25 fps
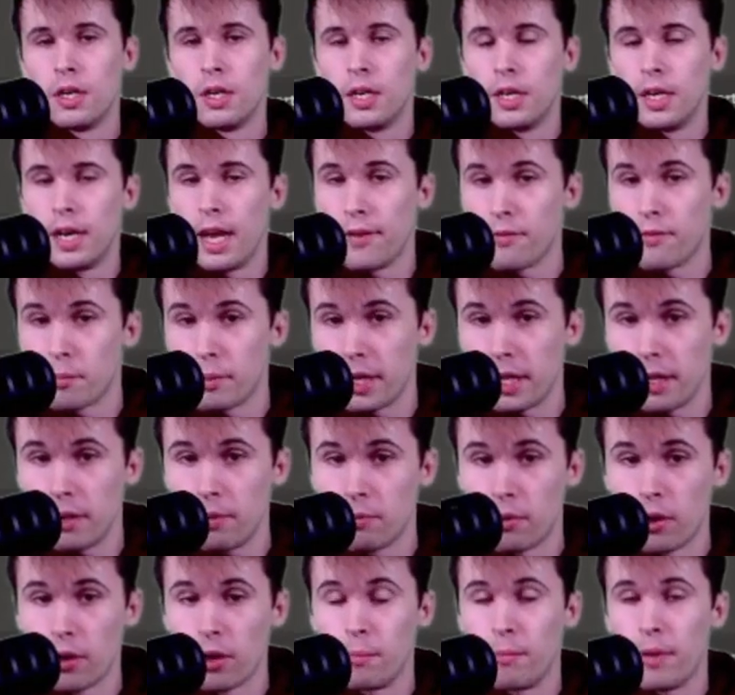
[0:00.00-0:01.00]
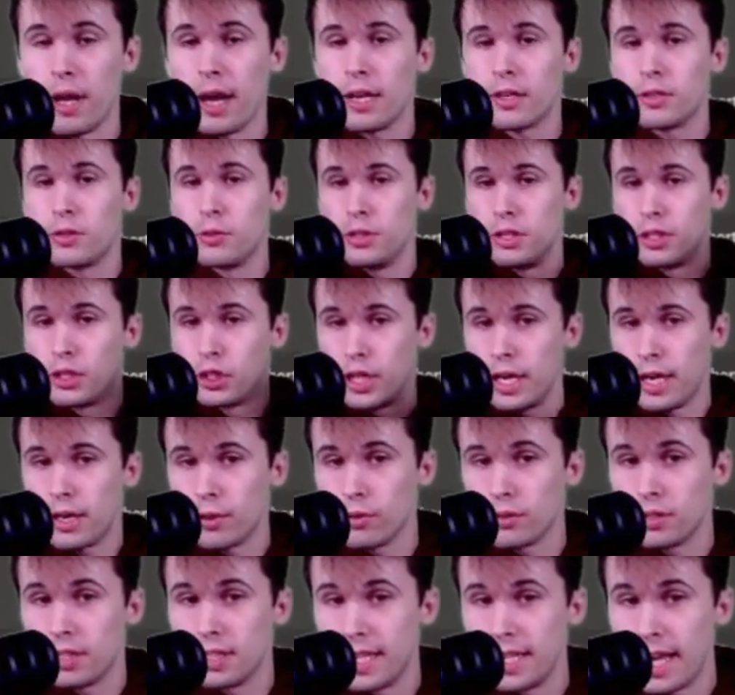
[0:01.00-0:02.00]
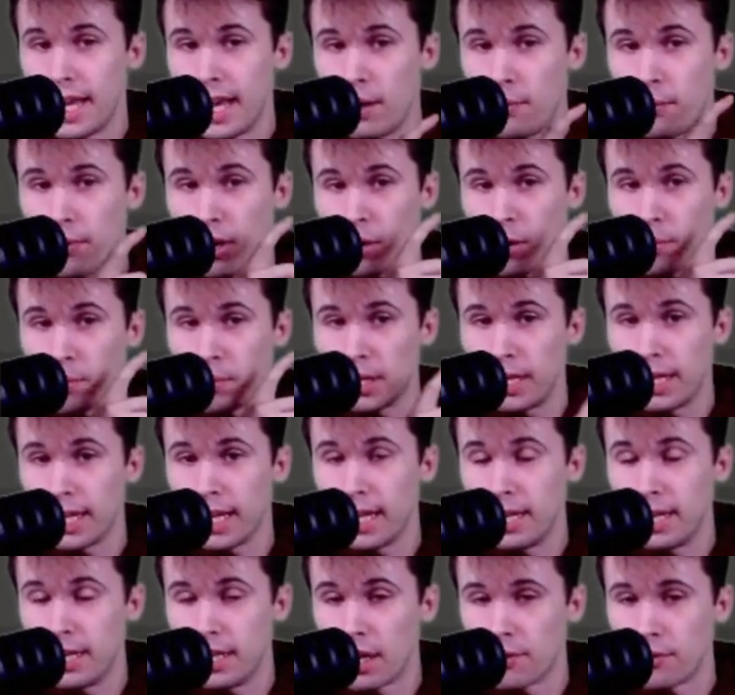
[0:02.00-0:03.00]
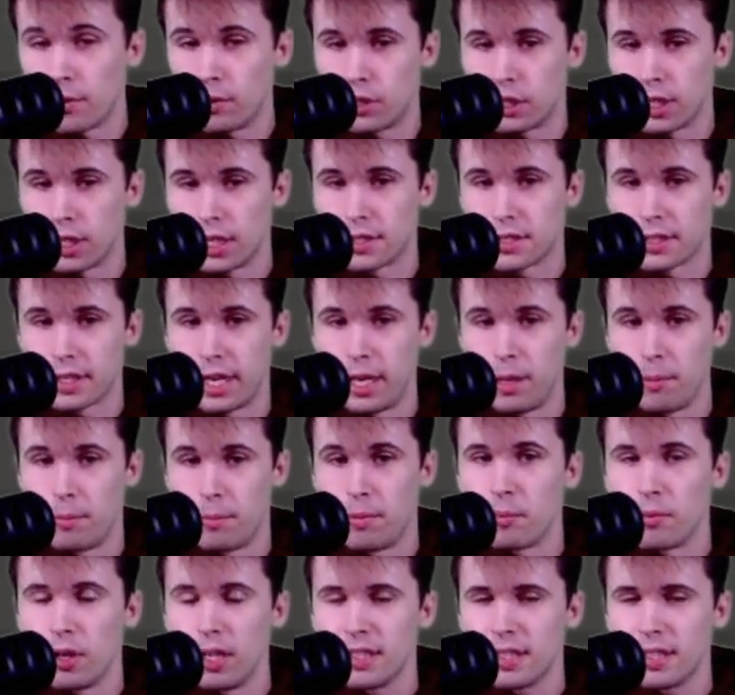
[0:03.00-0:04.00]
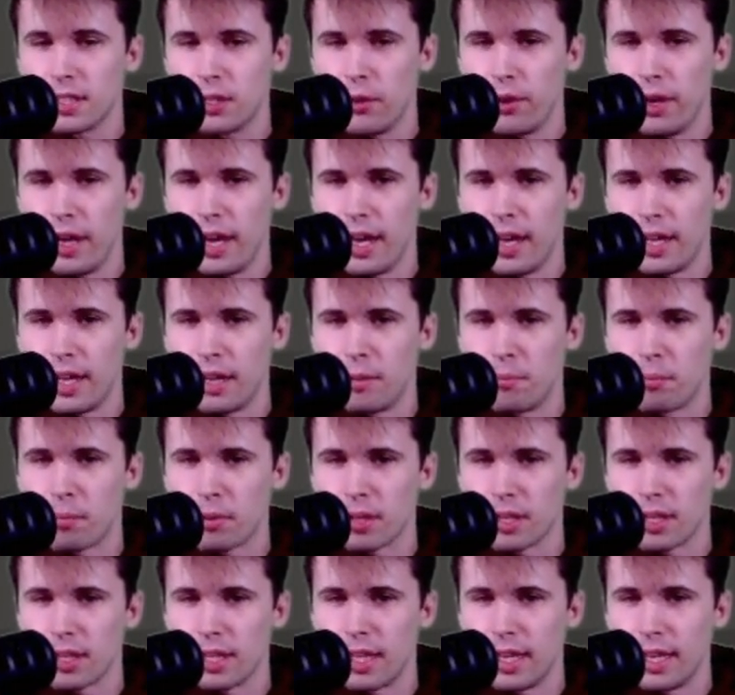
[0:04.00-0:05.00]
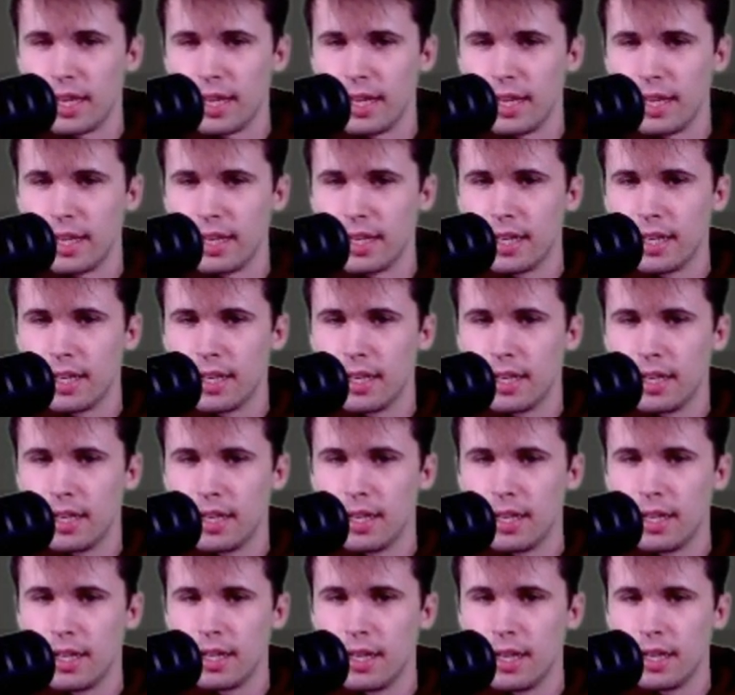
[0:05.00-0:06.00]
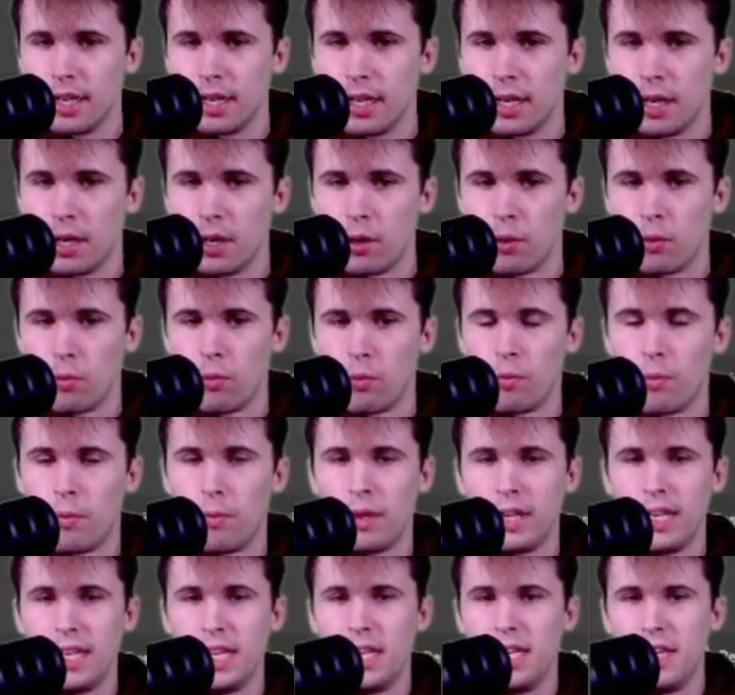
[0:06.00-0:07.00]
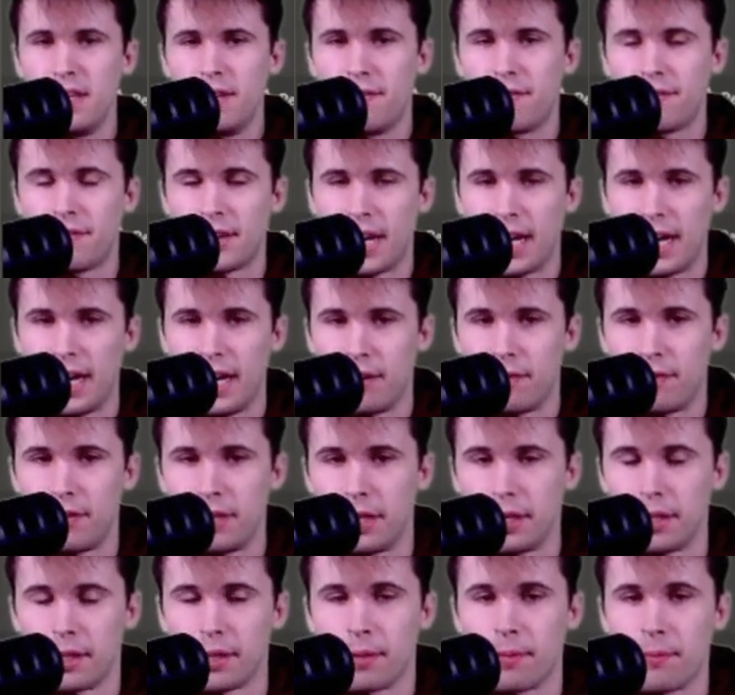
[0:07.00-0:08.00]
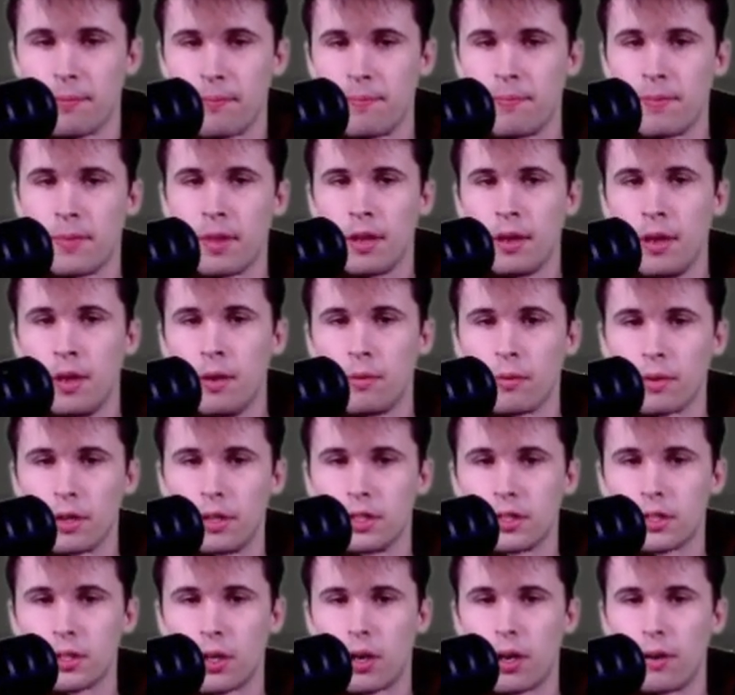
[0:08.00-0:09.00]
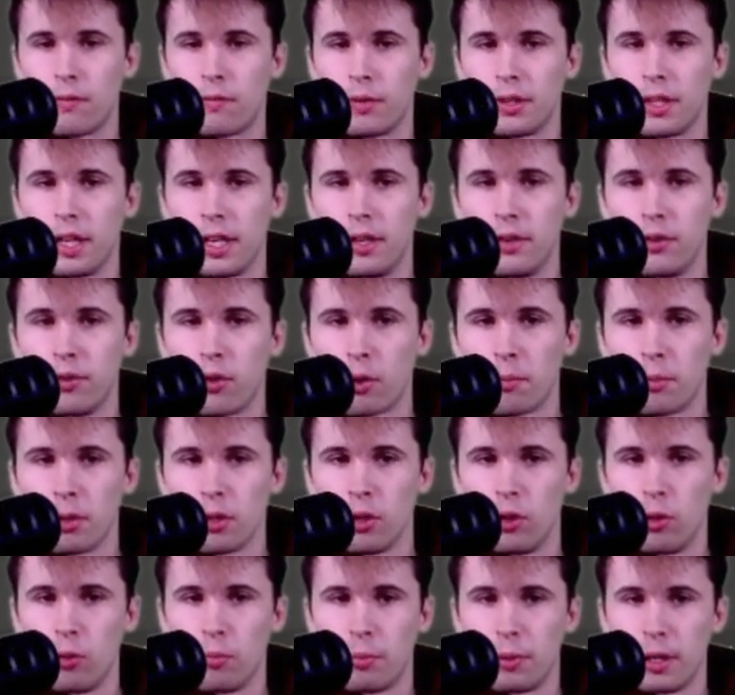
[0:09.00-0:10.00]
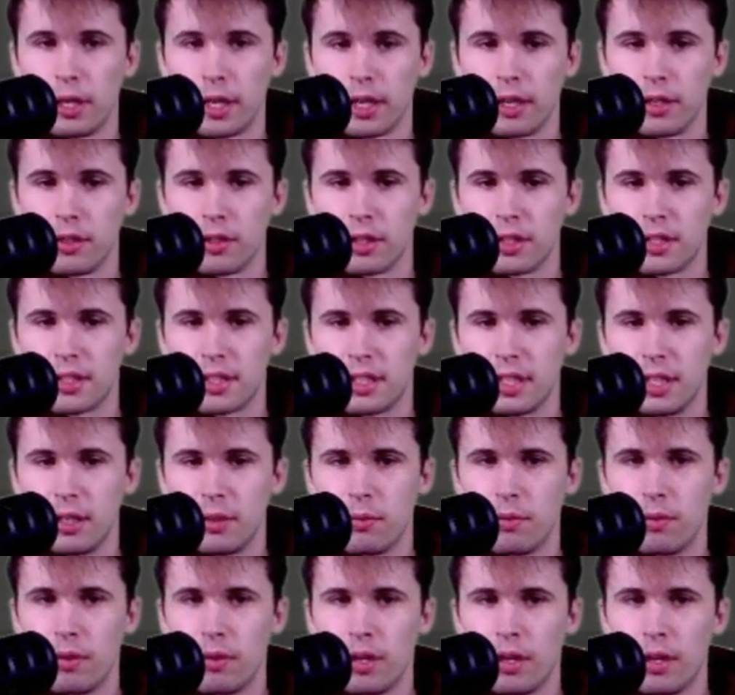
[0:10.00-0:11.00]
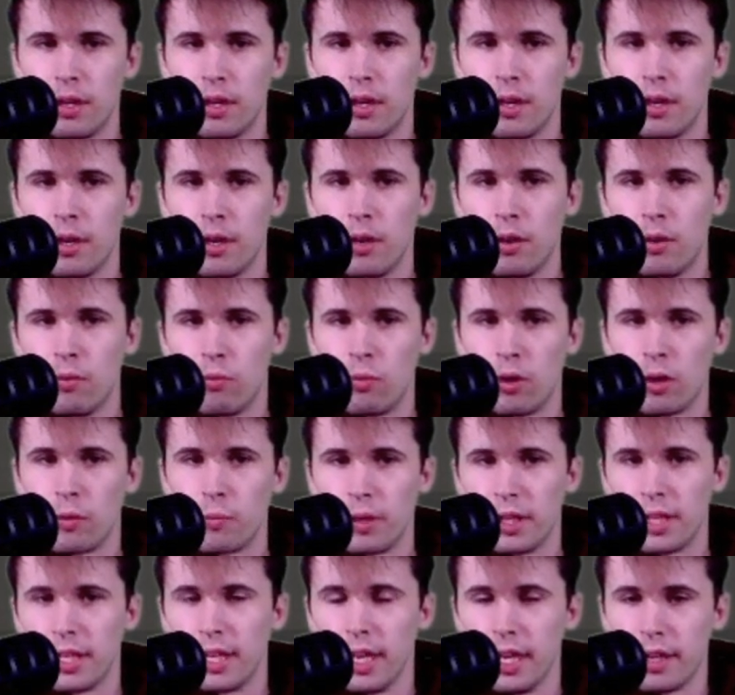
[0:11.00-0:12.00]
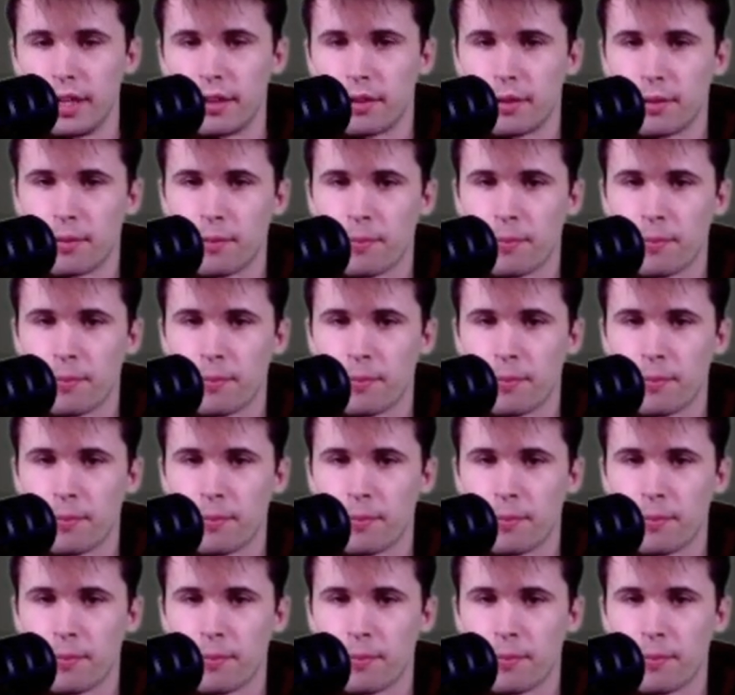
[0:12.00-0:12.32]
Hey everybody, welcome back to the channel. Today we are playing another chess game. Let's go ahead and play e5 here. We're going to start off with a normal opening and let's see what we get.